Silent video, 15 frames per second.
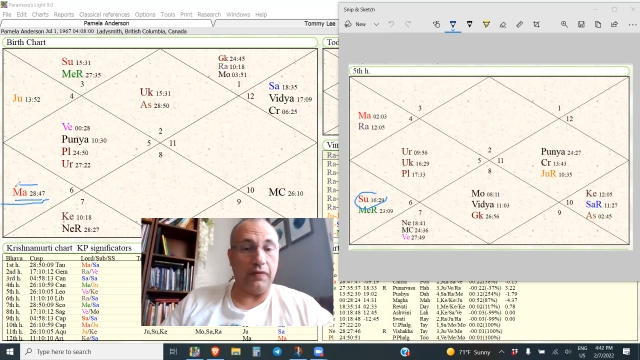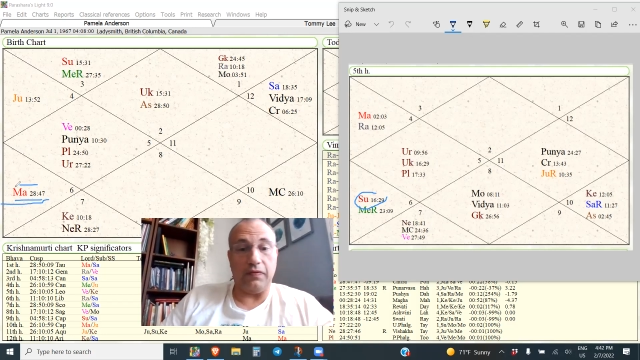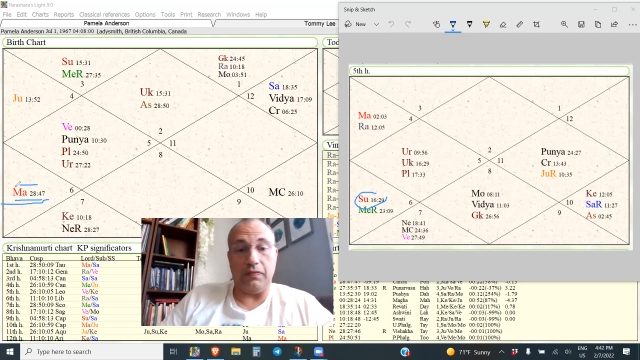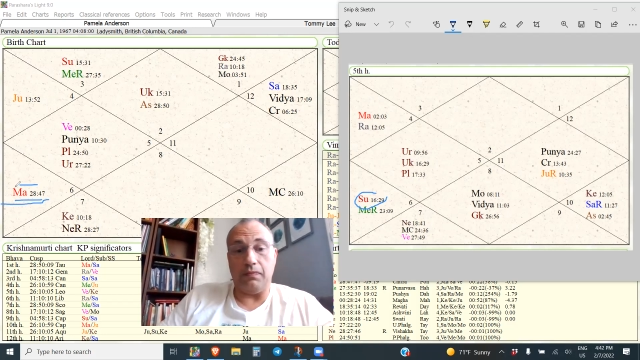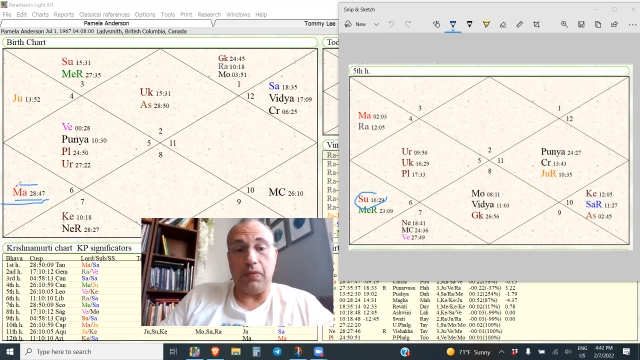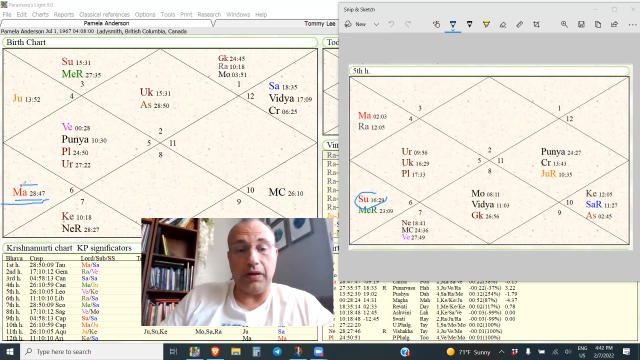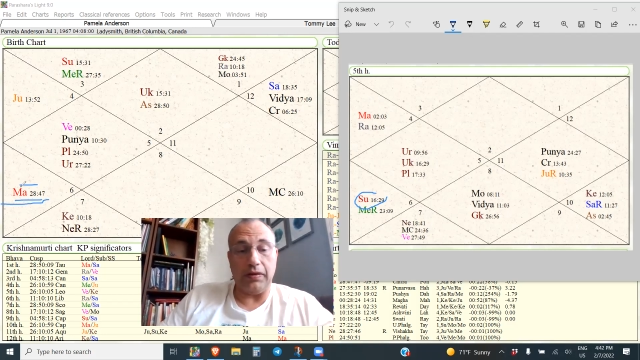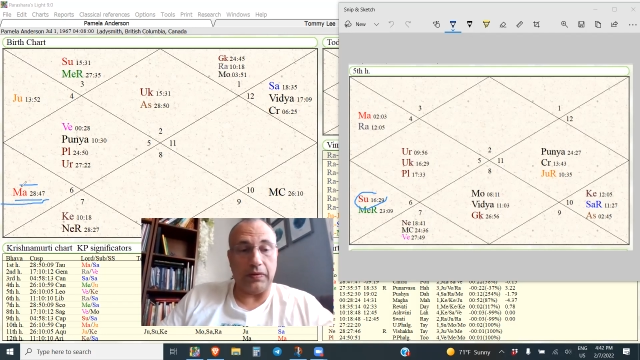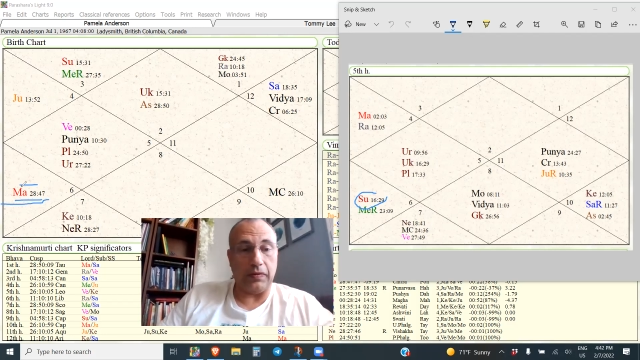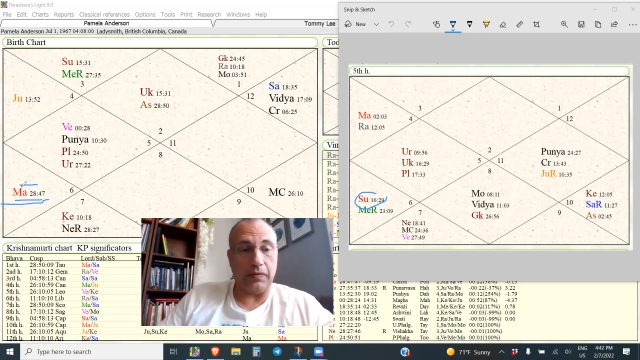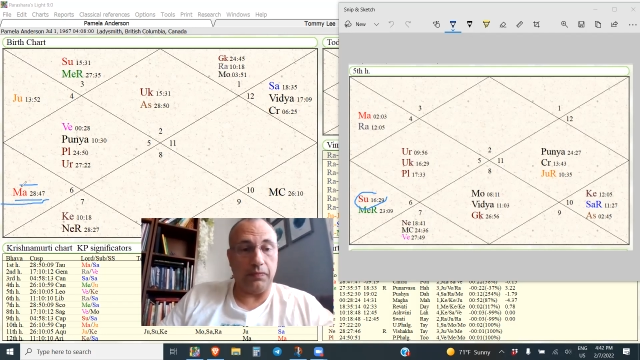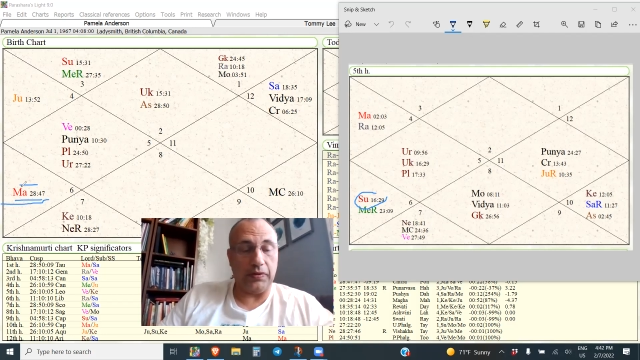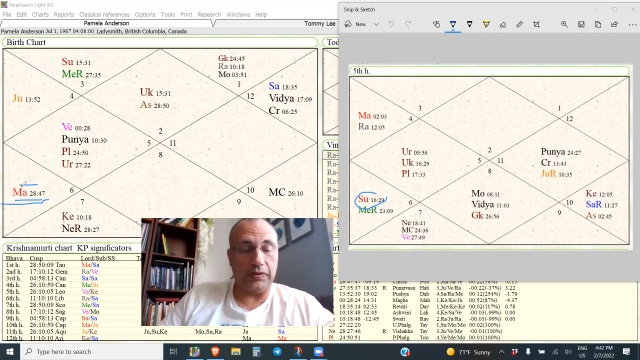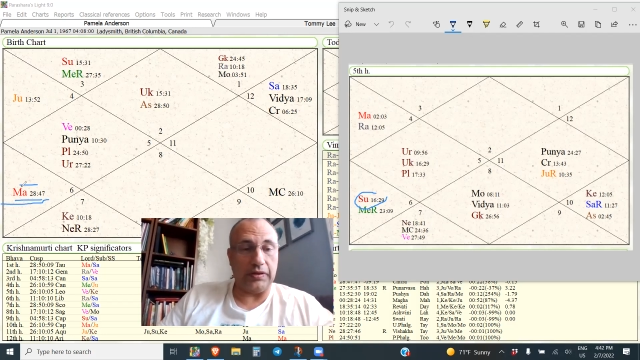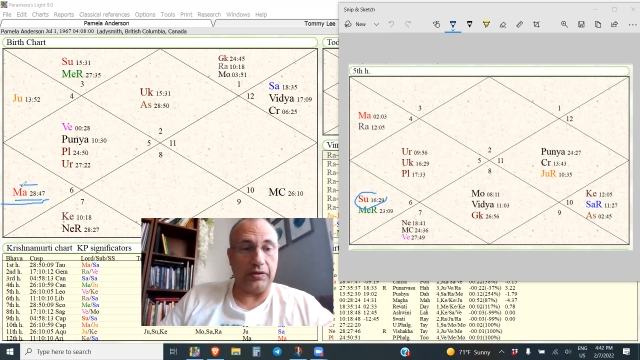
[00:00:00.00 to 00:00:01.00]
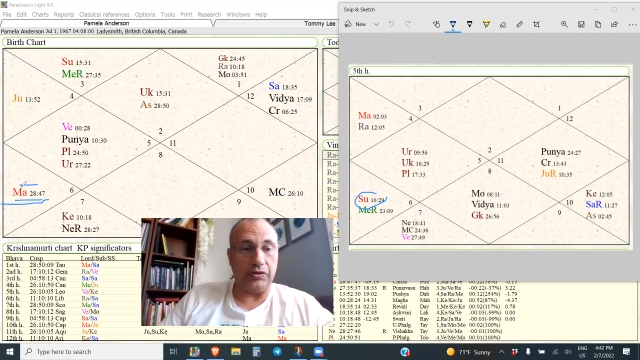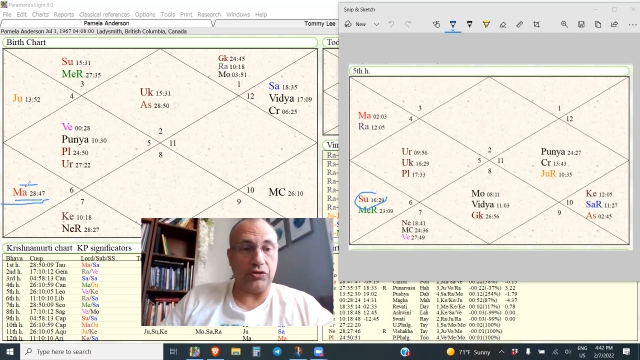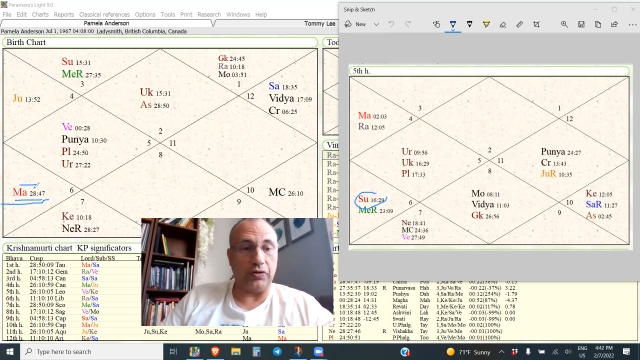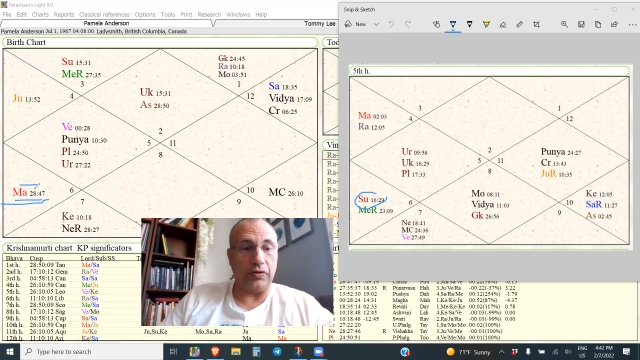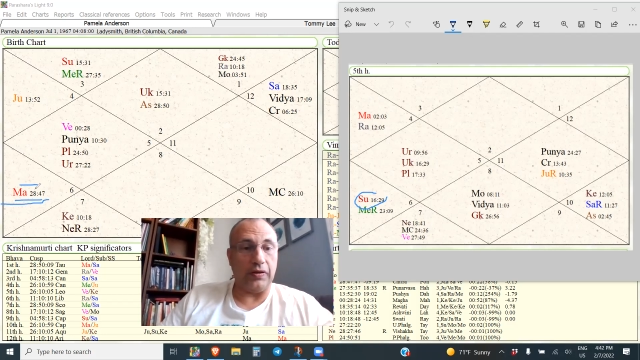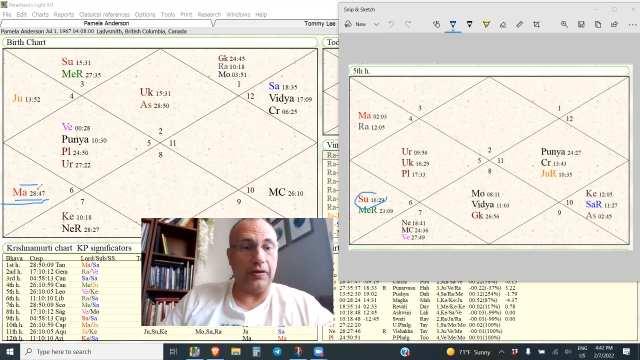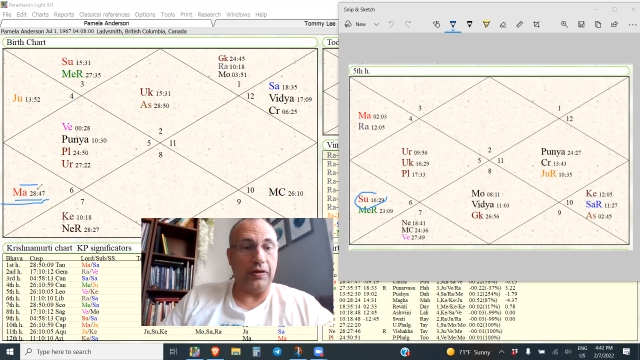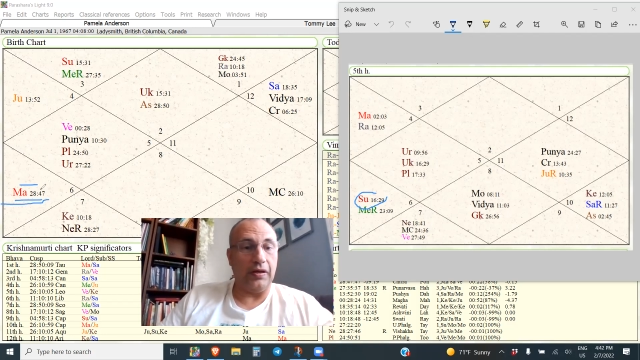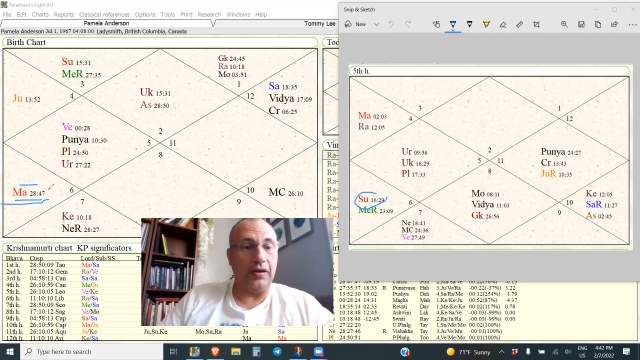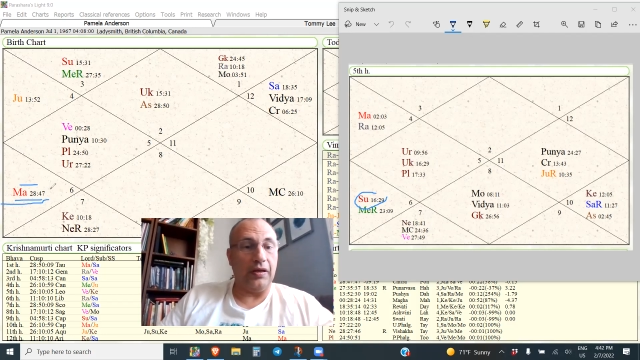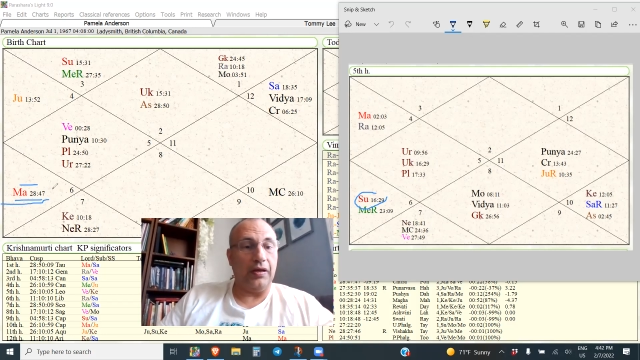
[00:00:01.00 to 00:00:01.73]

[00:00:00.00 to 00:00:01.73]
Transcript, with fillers: even month potentially.